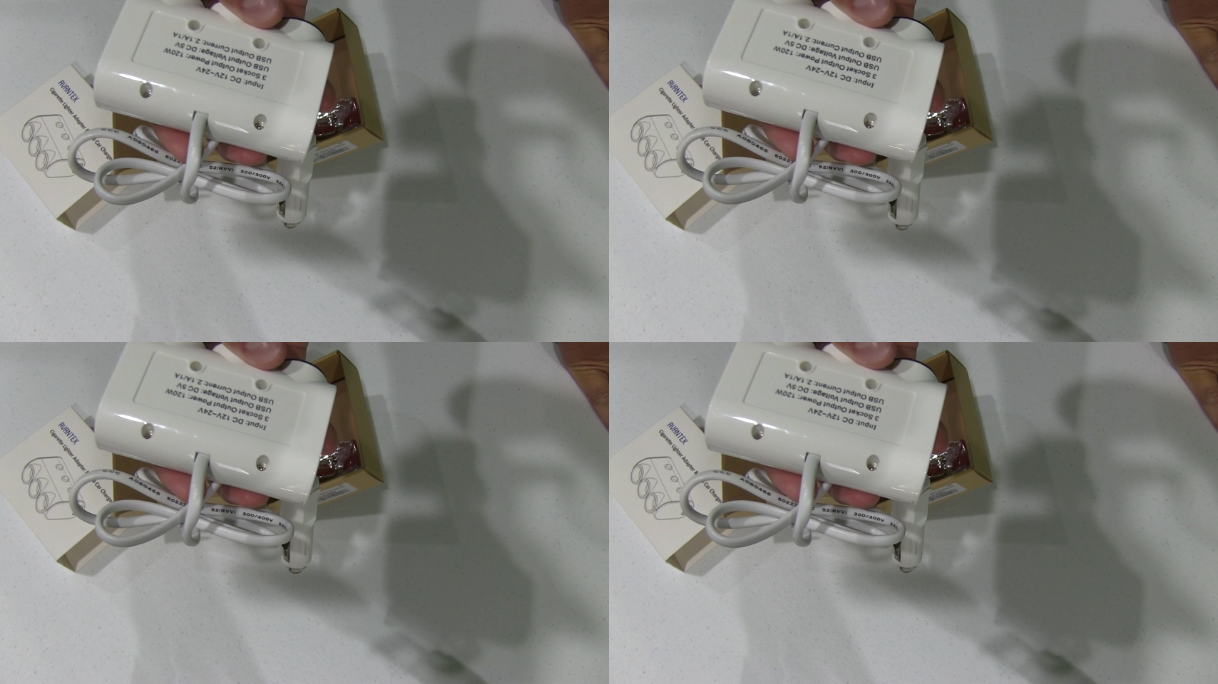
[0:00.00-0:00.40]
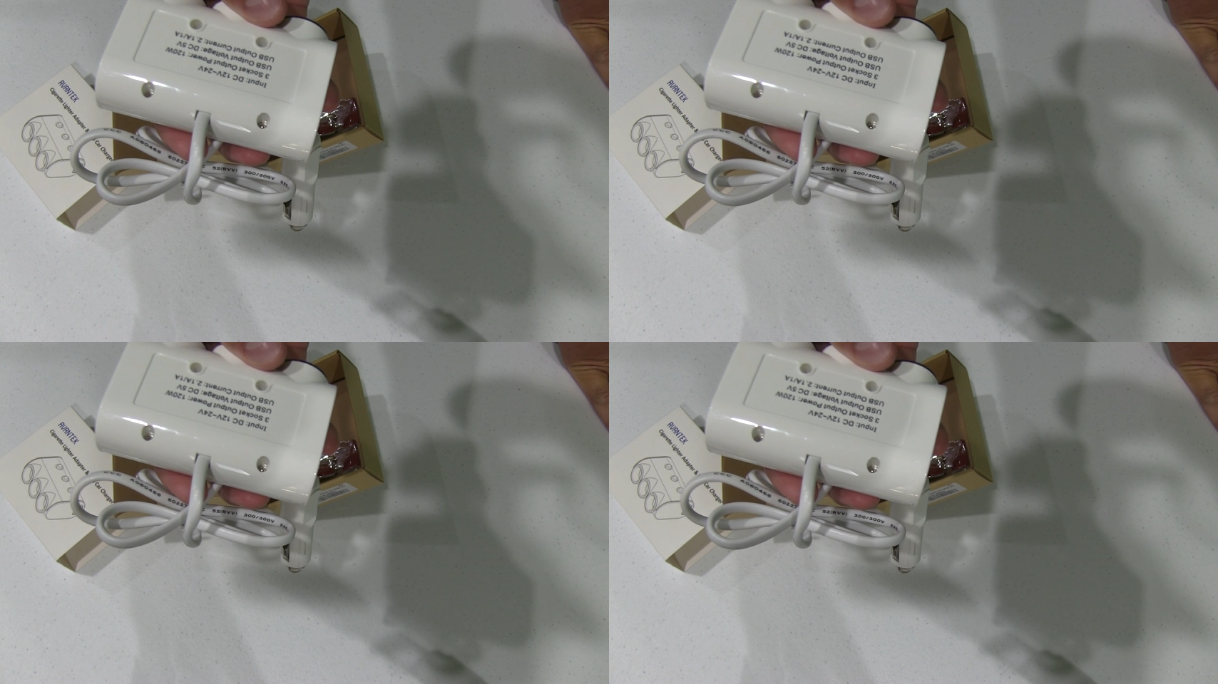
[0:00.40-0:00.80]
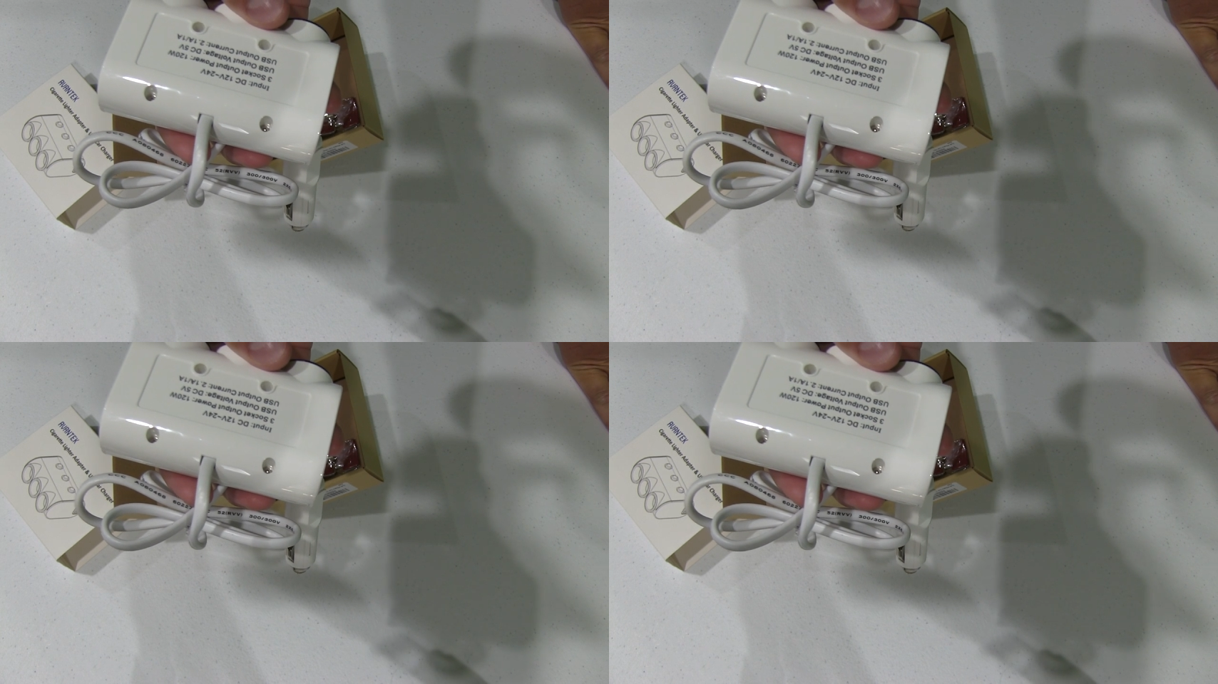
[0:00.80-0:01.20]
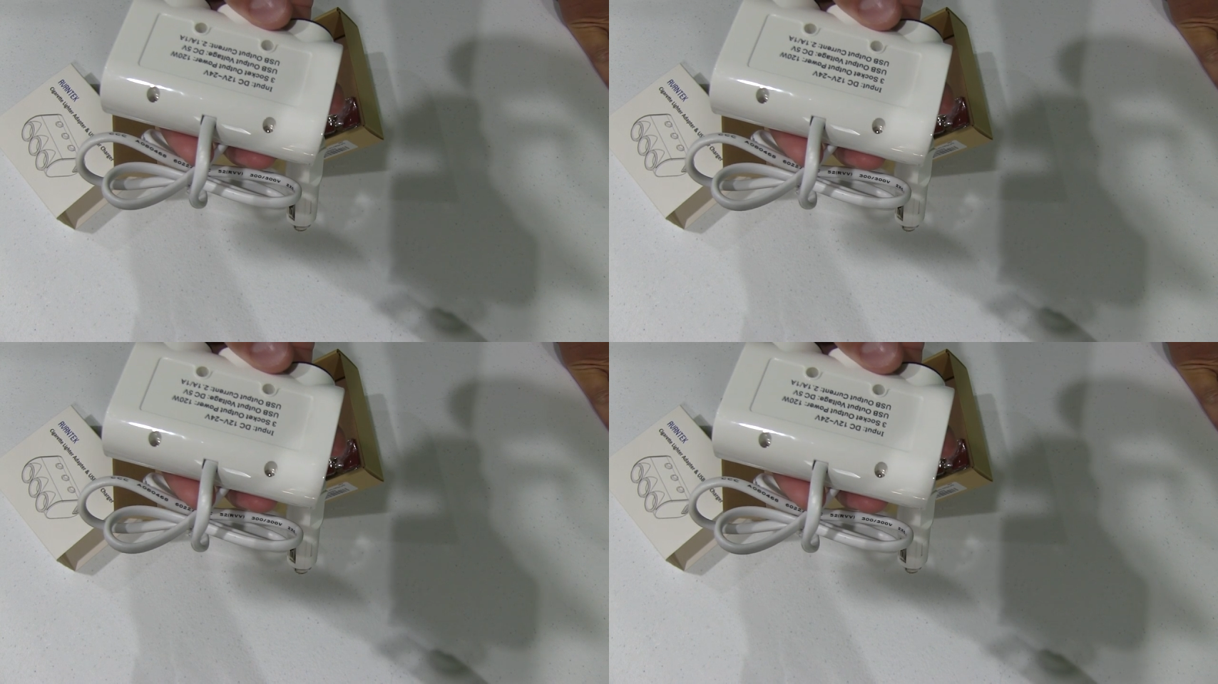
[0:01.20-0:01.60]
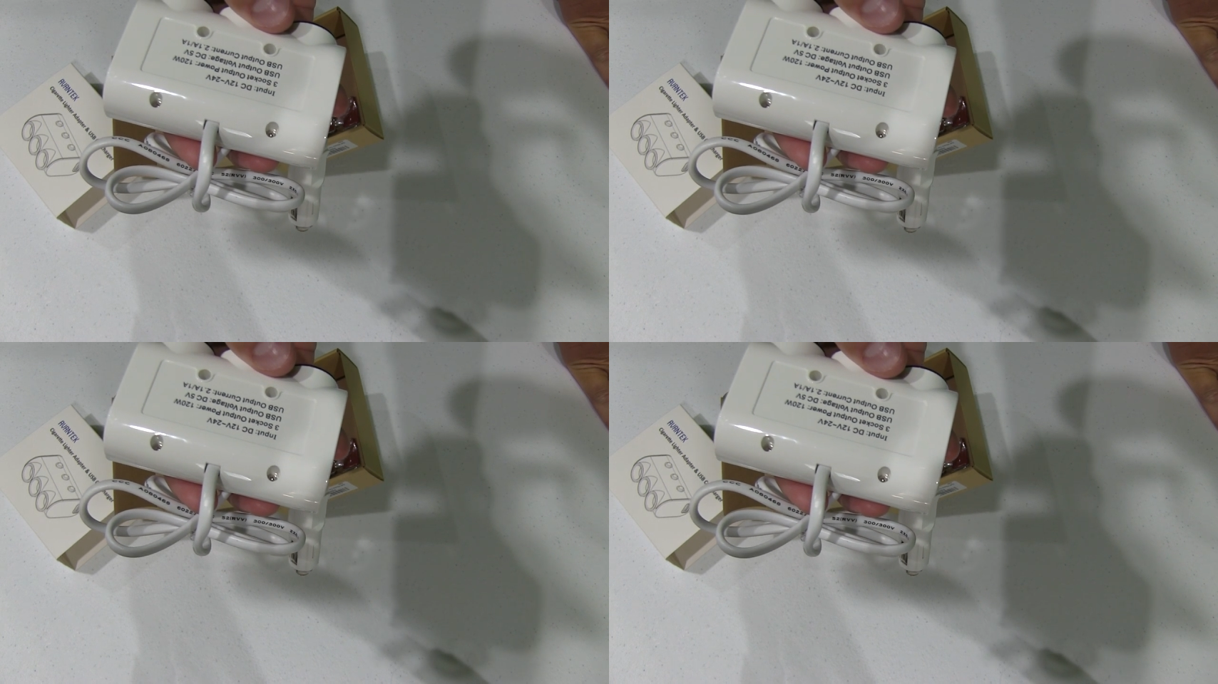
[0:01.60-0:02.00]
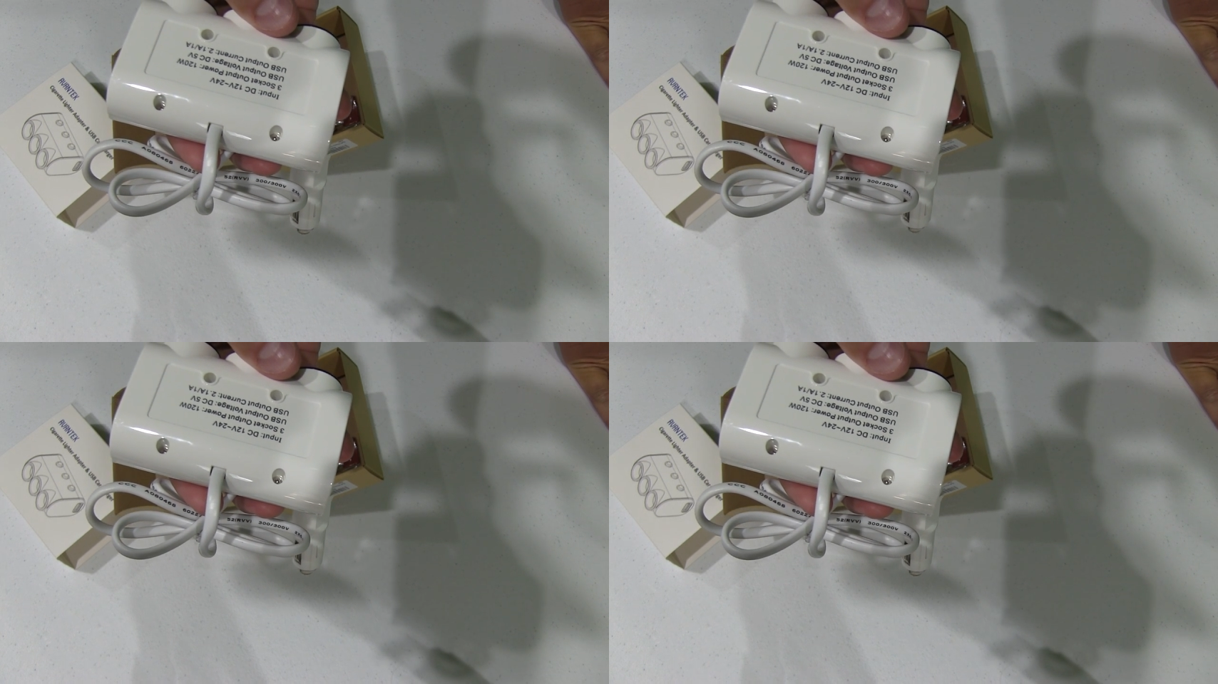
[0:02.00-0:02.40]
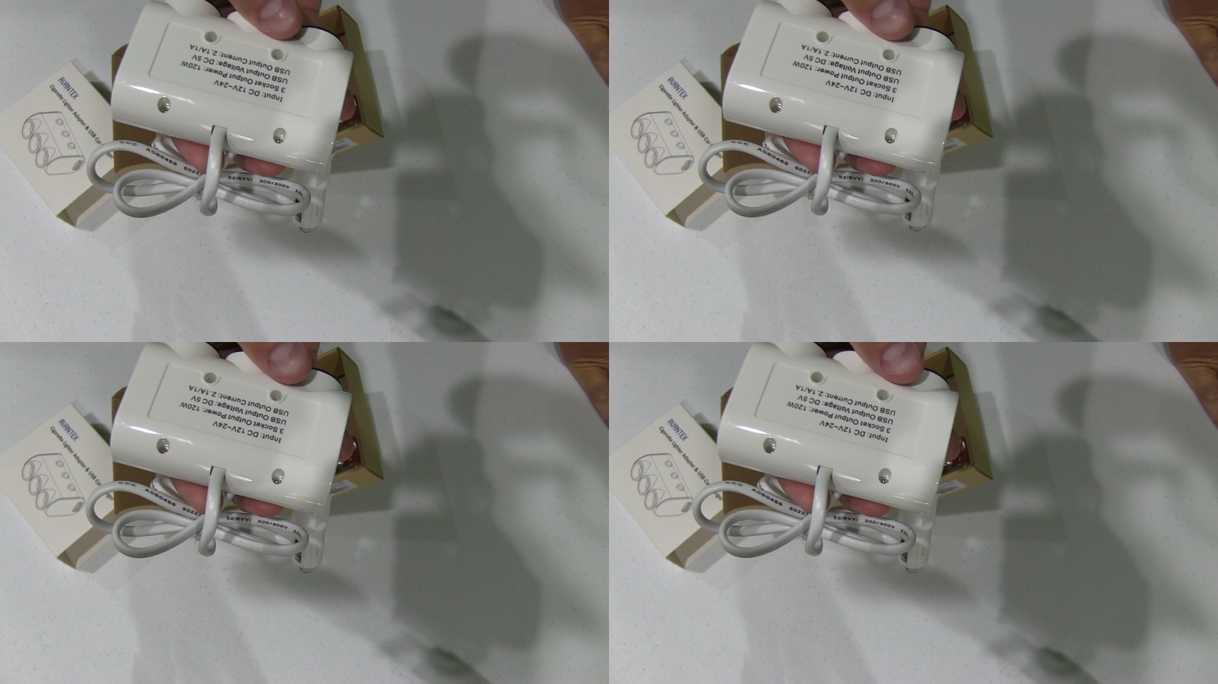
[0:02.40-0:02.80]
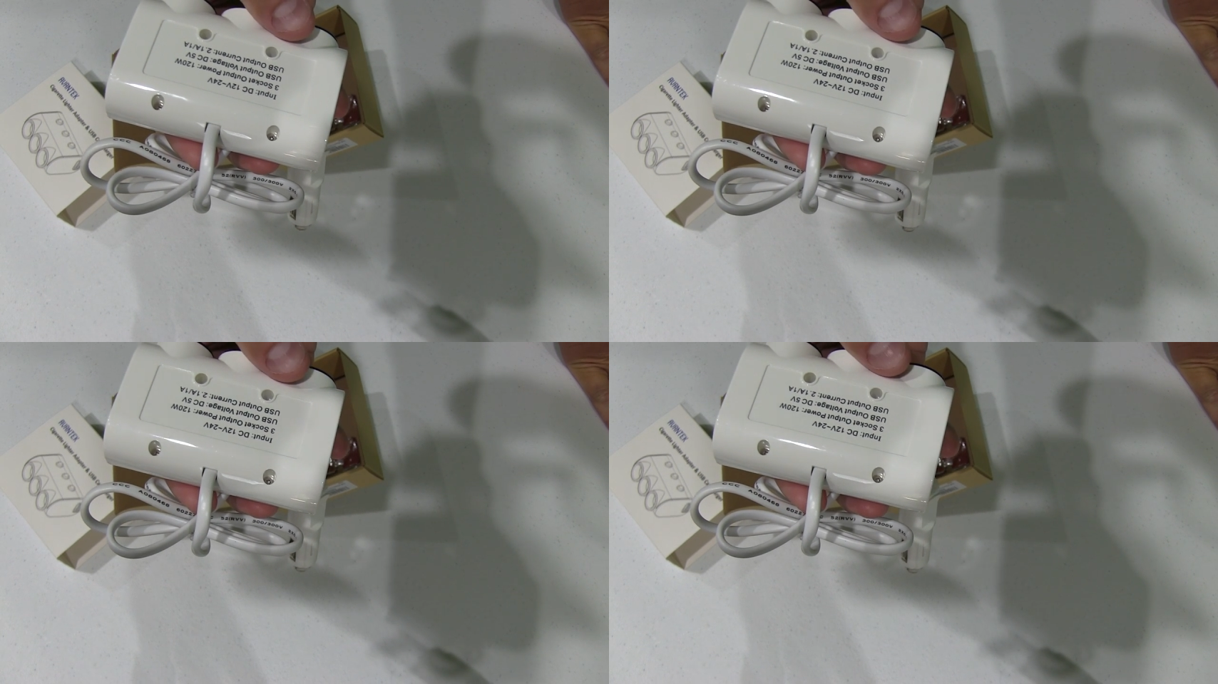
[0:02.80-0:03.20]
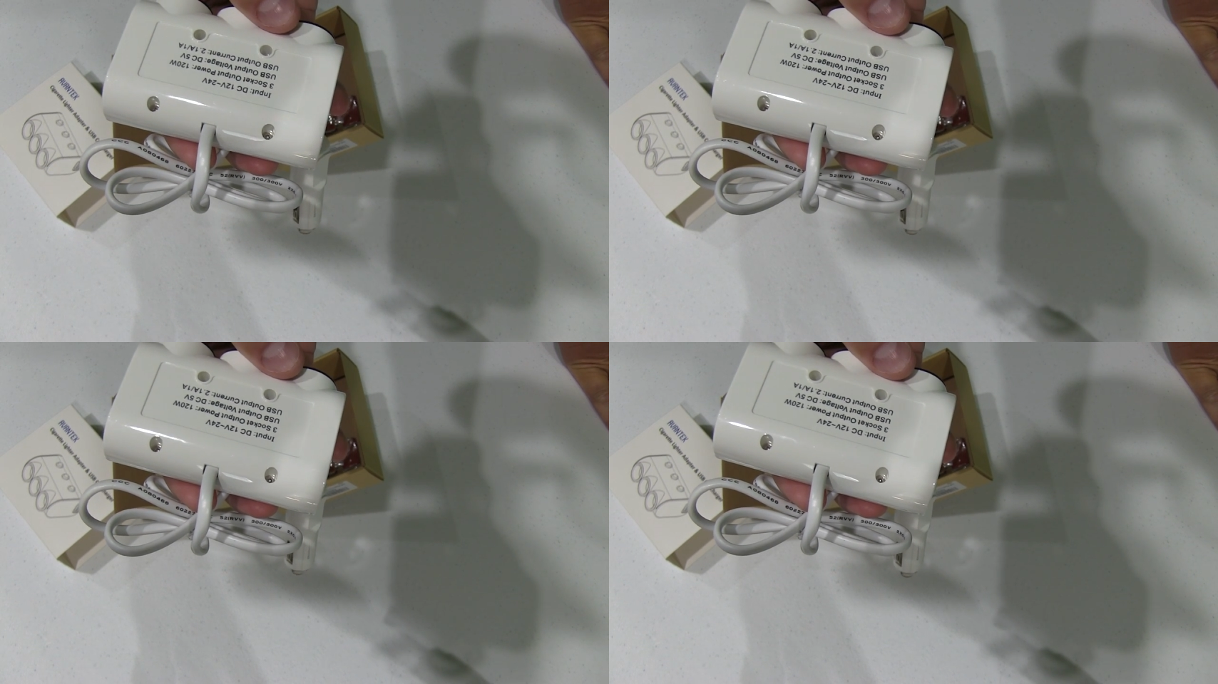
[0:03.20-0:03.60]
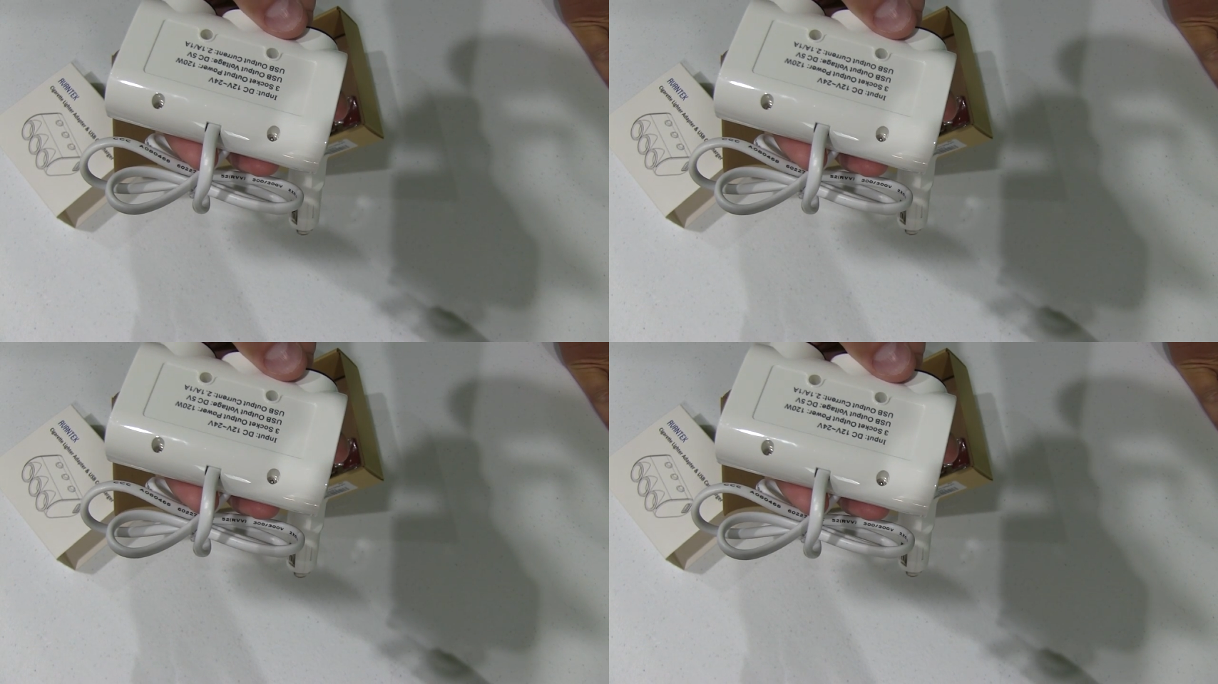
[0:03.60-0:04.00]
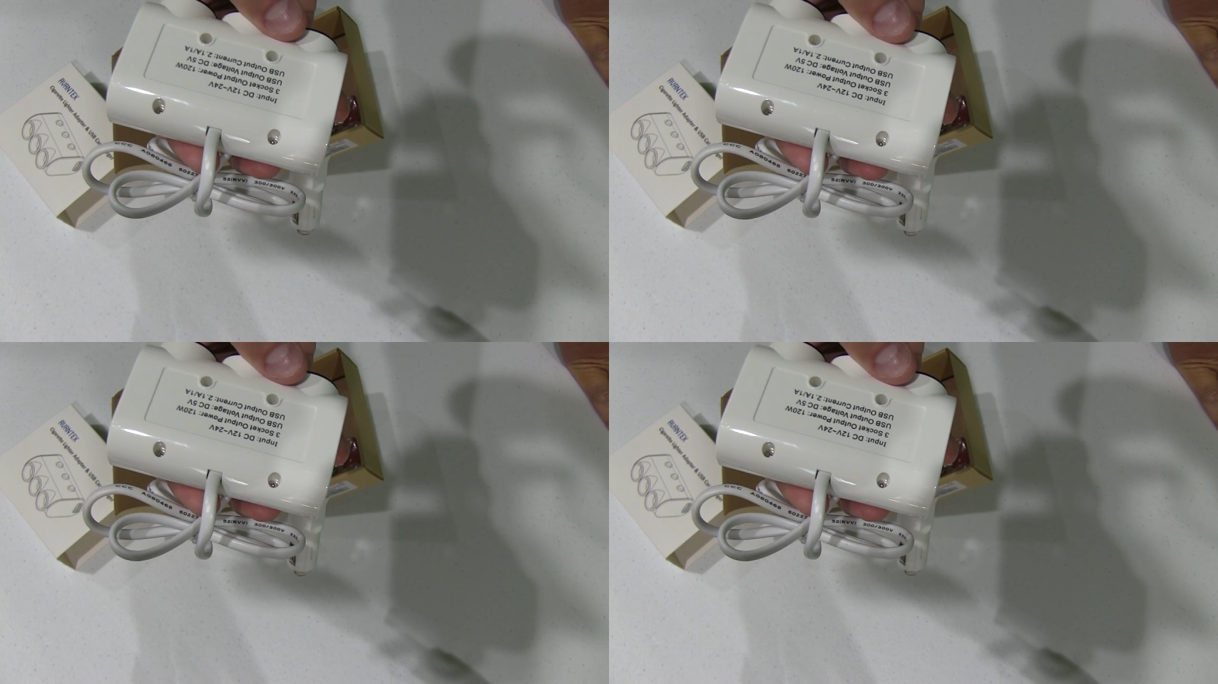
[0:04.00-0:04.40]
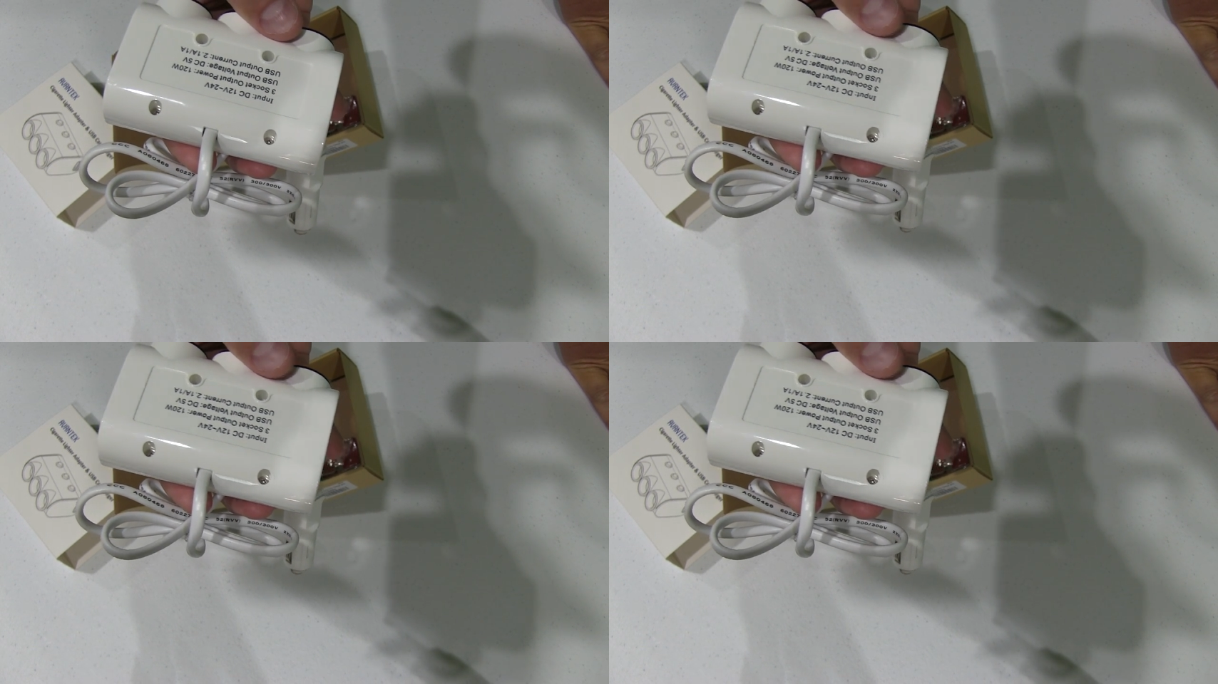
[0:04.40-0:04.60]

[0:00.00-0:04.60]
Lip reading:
[unreadable: no face in view]